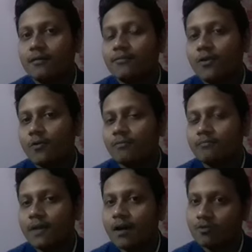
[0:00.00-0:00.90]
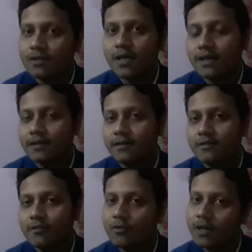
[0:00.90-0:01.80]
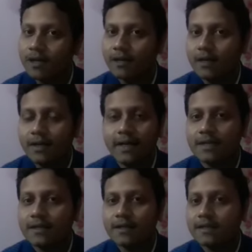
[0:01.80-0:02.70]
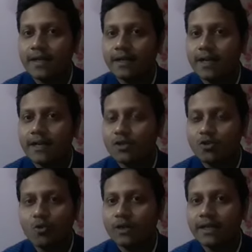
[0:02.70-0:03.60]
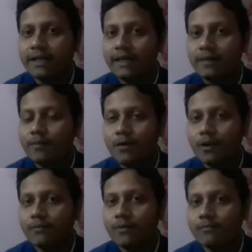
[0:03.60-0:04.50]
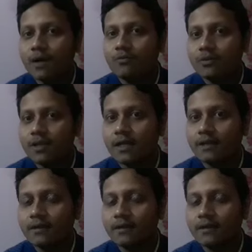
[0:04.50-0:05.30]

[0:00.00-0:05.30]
from outside. Okay, natural satellites don't need any power from outside,